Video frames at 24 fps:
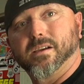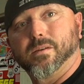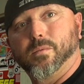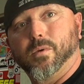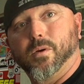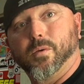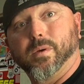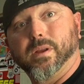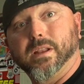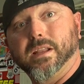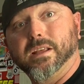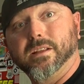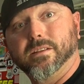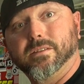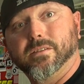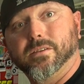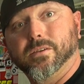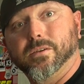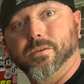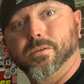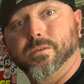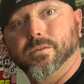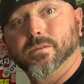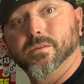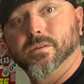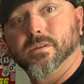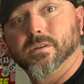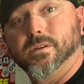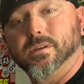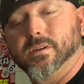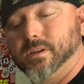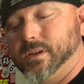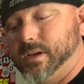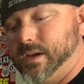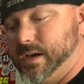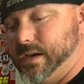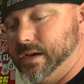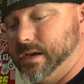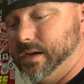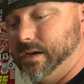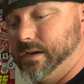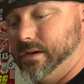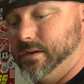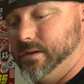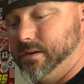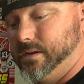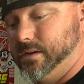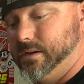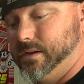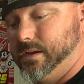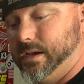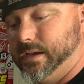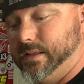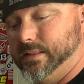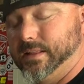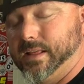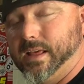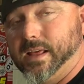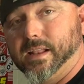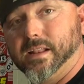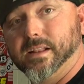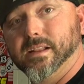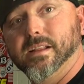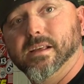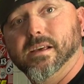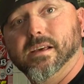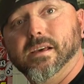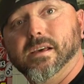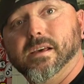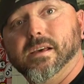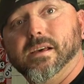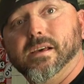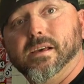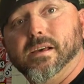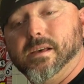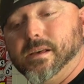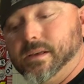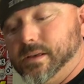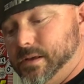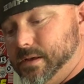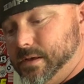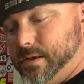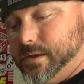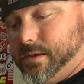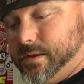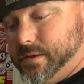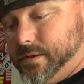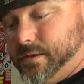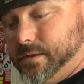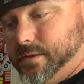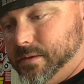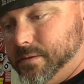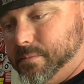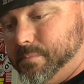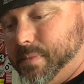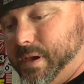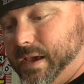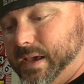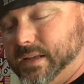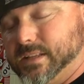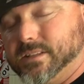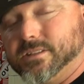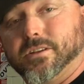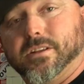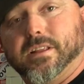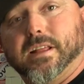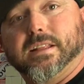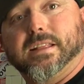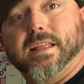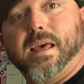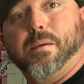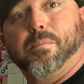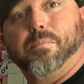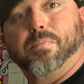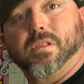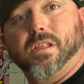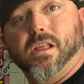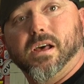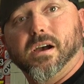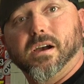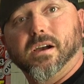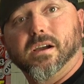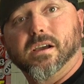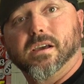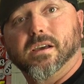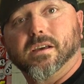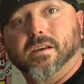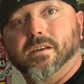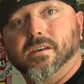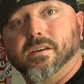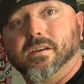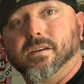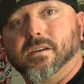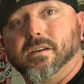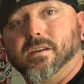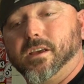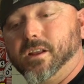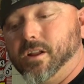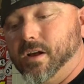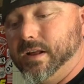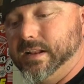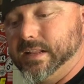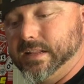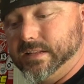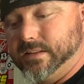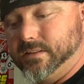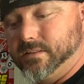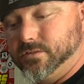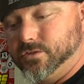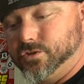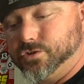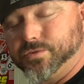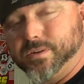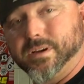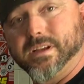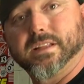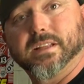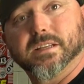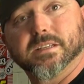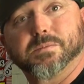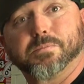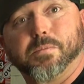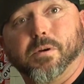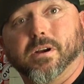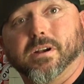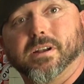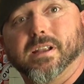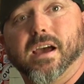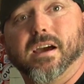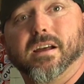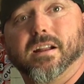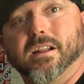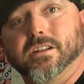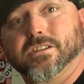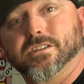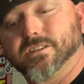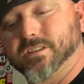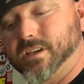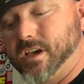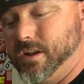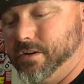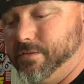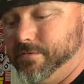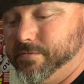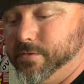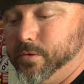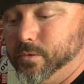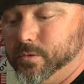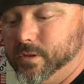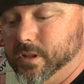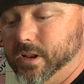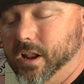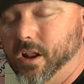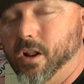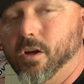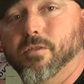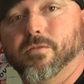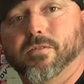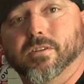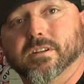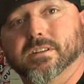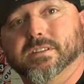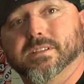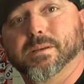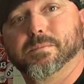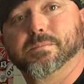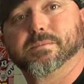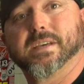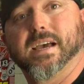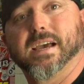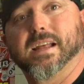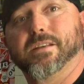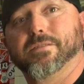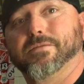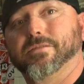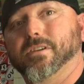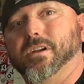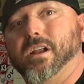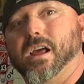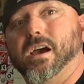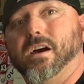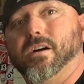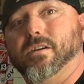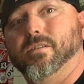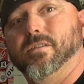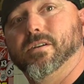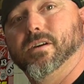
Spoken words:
where we need to, and then make it so that plug, I didn't shrink this part down. I just kind of folded it over and zip tied it for now.